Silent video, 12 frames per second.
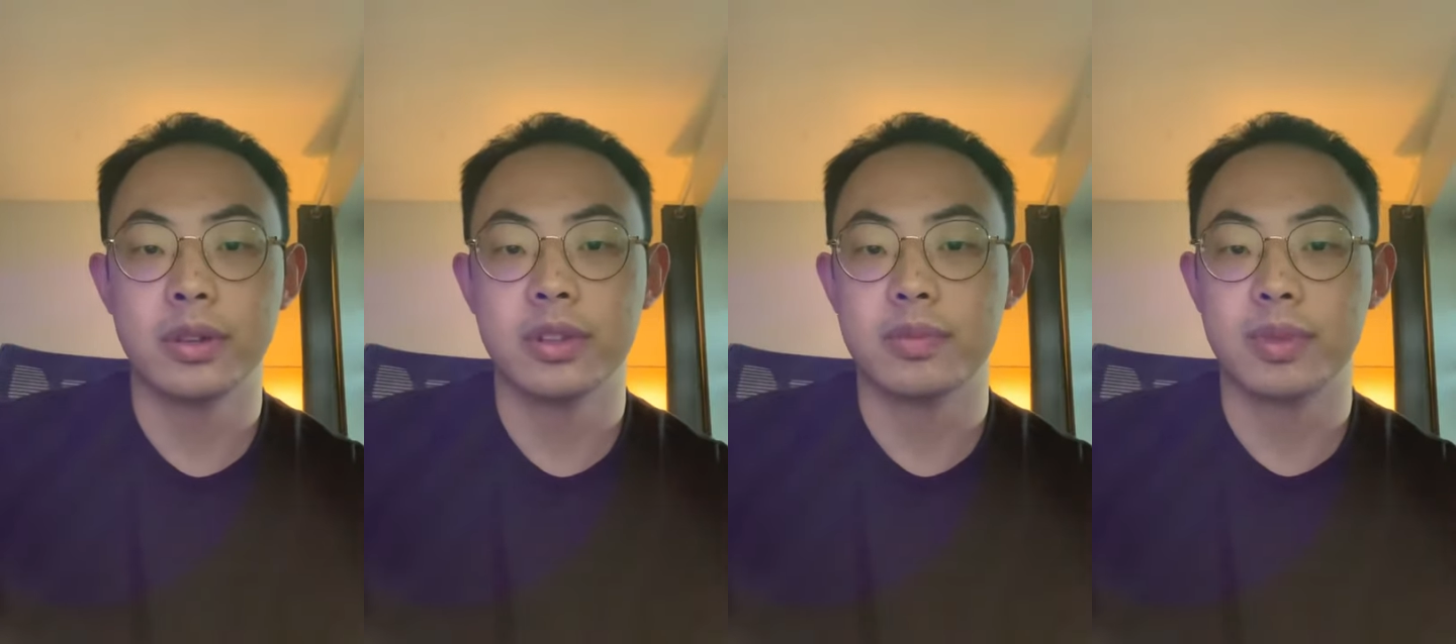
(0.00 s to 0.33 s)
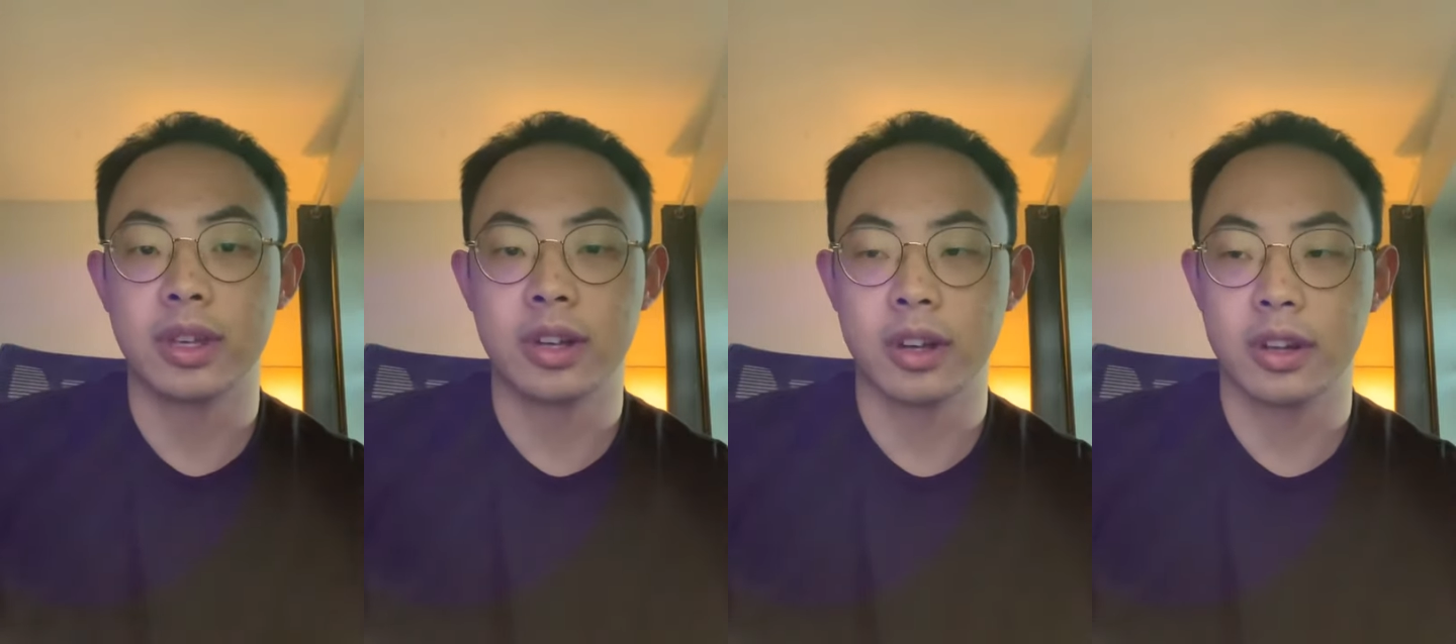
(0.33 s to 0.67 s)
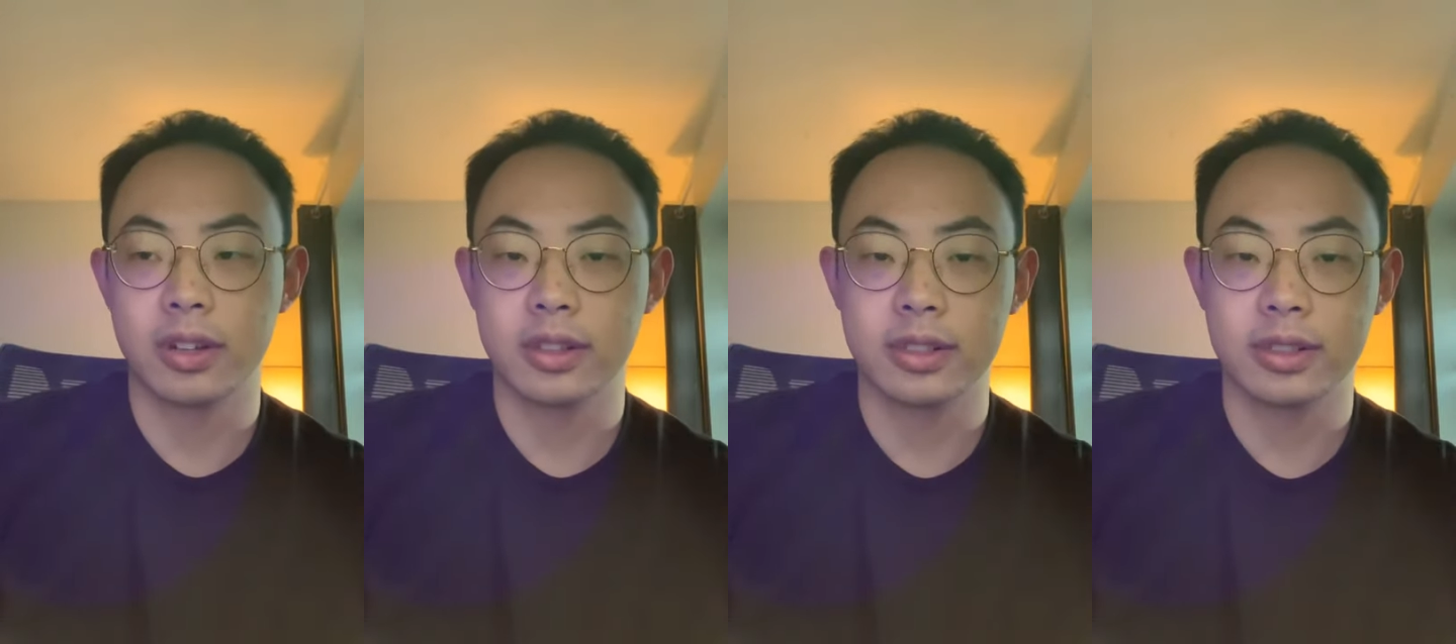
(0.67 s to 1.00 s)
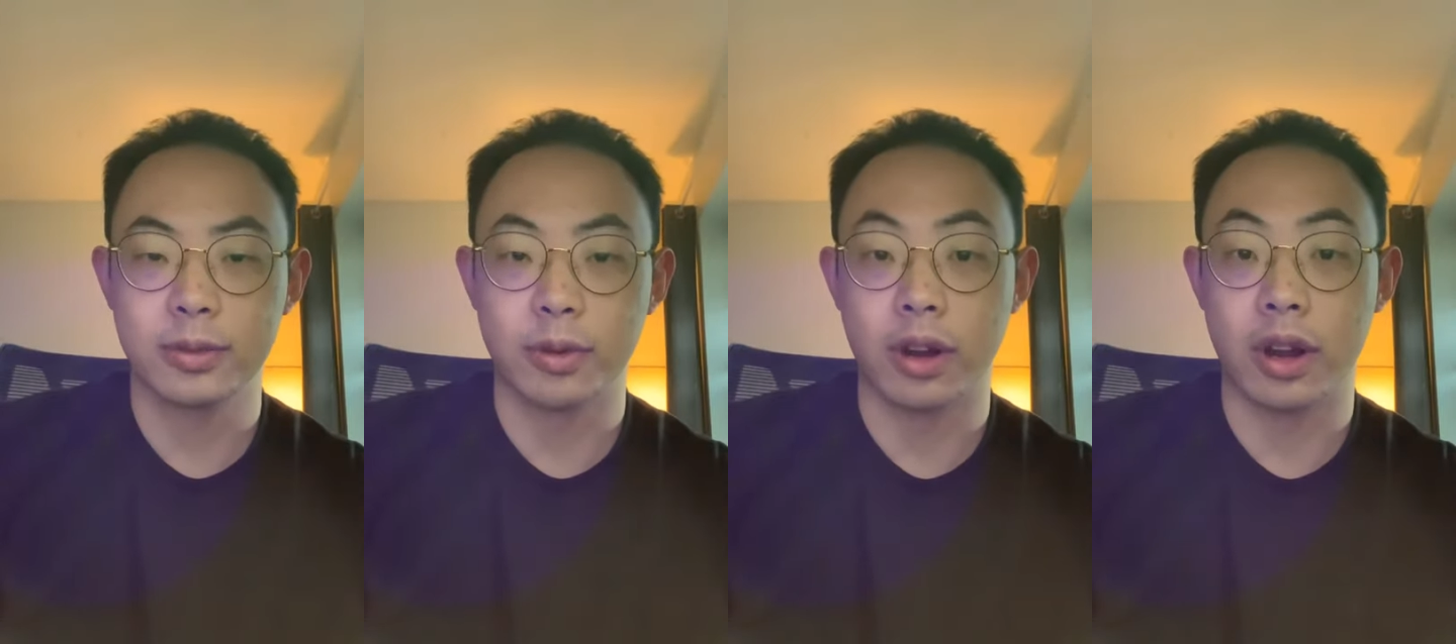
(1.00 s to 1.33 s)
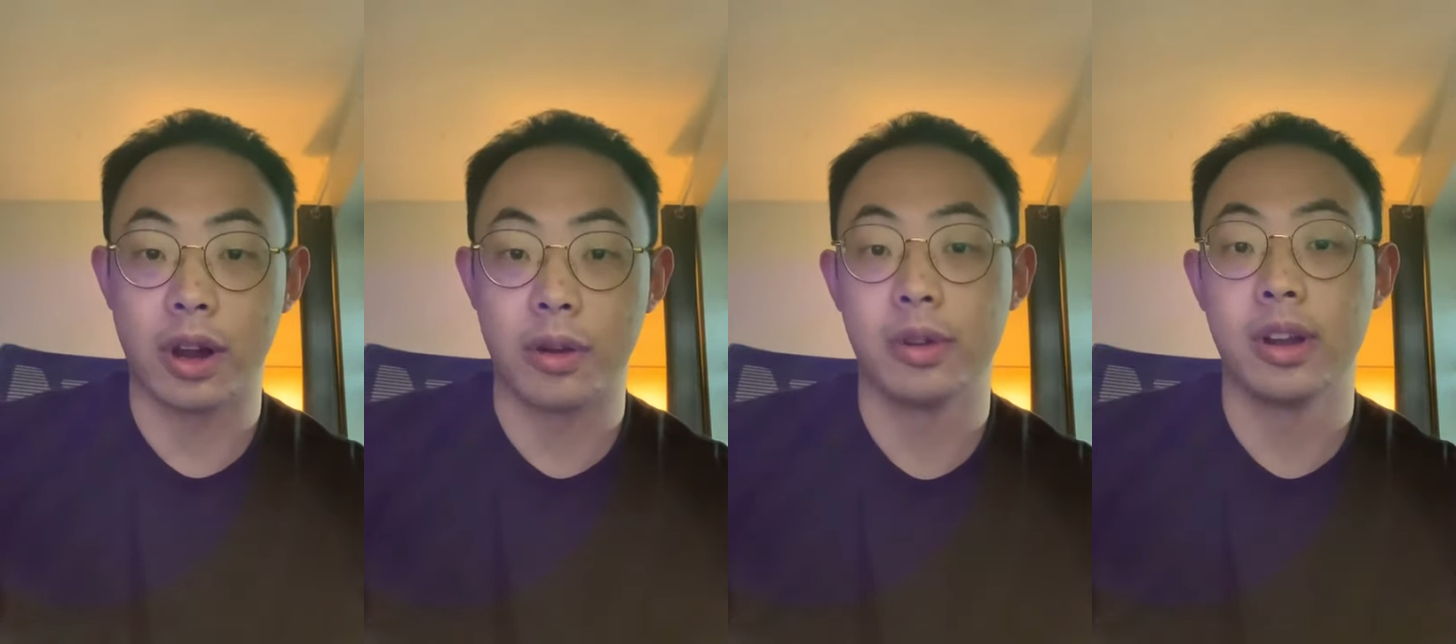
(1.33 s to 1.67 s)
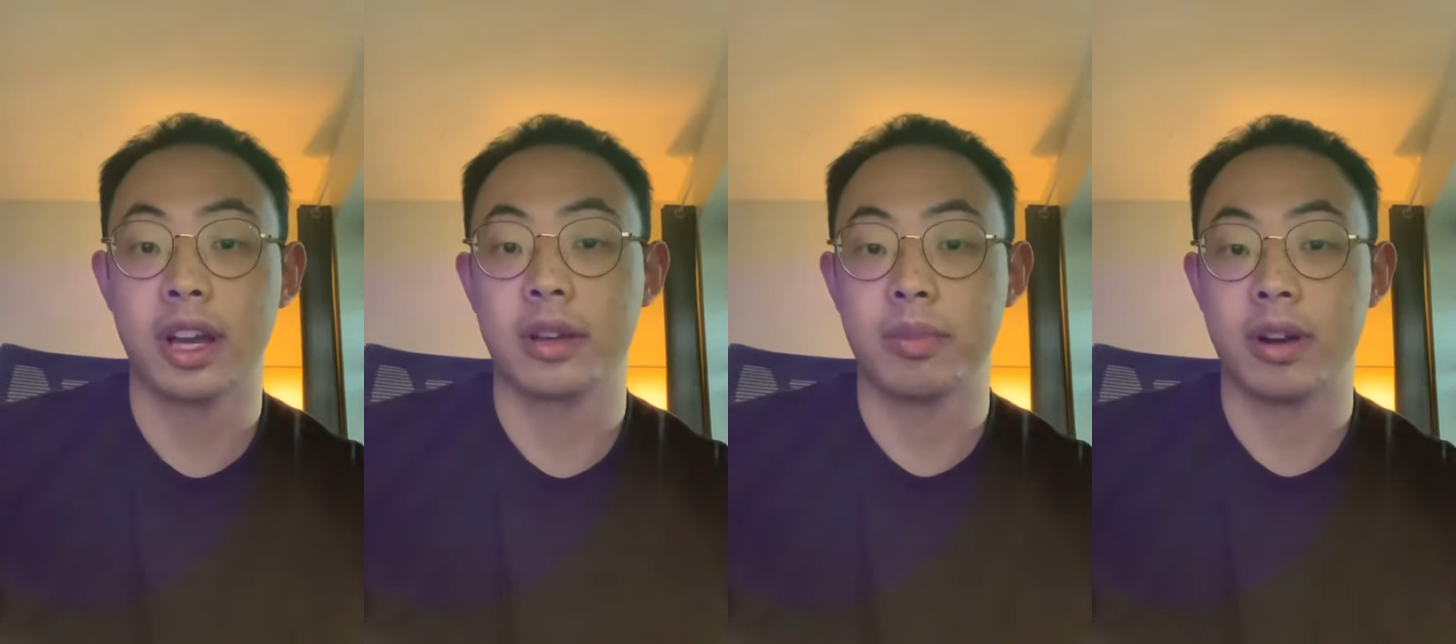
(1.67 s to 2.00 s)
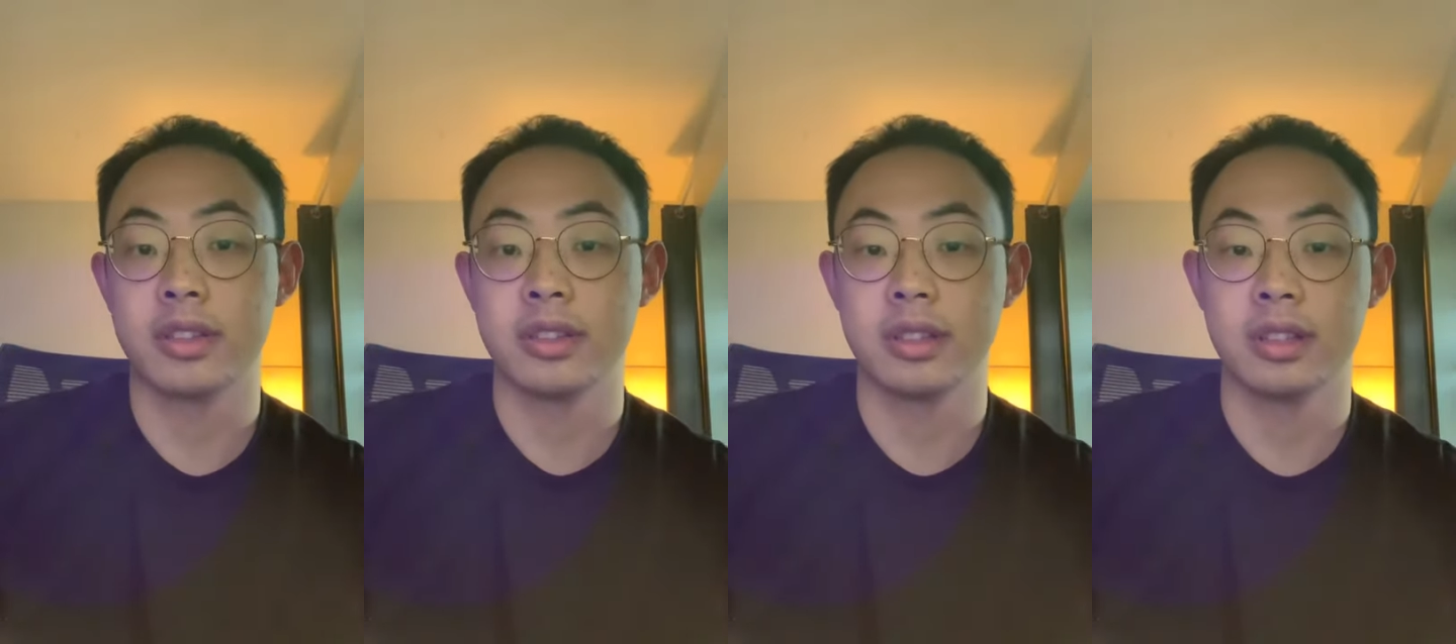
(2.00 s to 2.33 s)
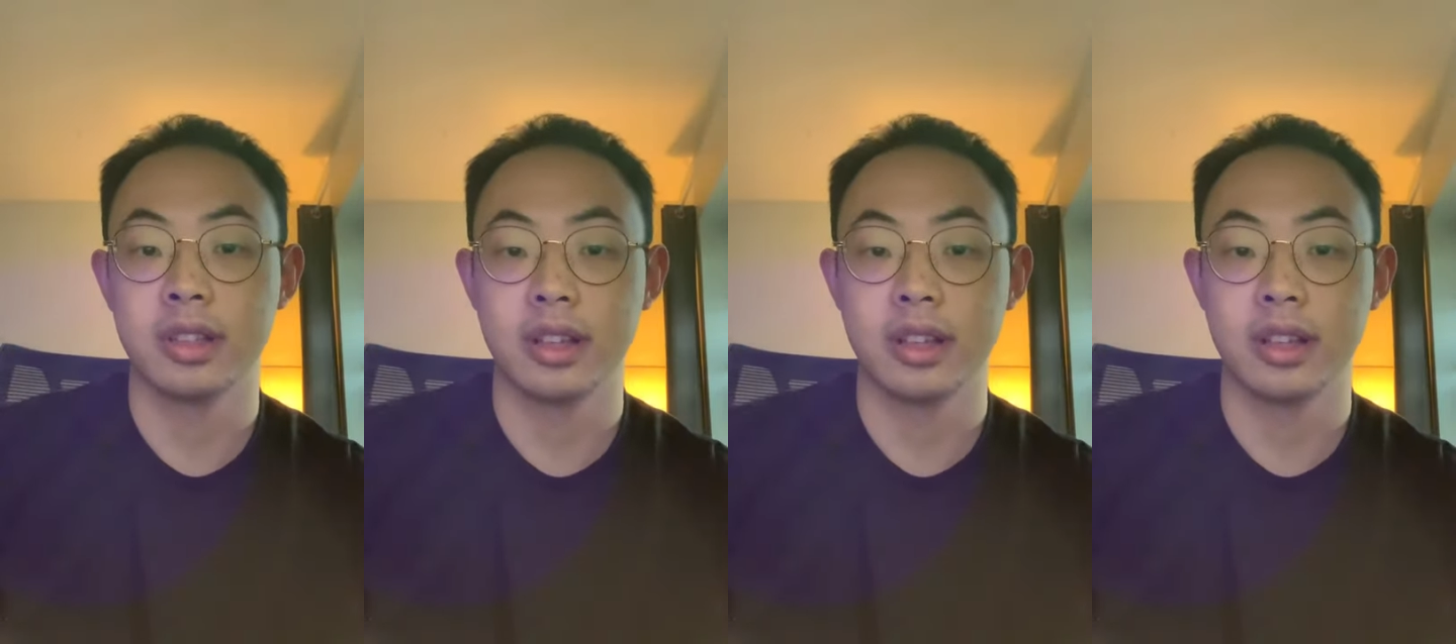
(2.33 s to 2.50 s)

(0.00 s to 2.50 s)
is because, well, I really like Boston.